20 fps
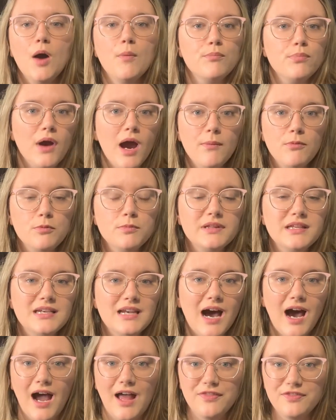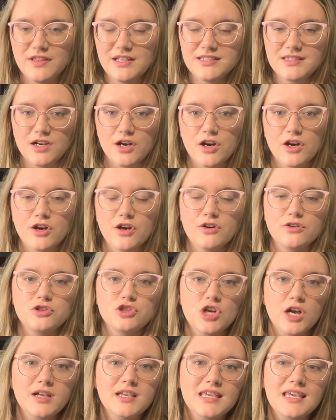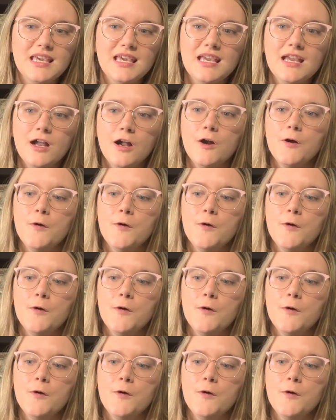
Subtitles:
Probably not. These are chunky.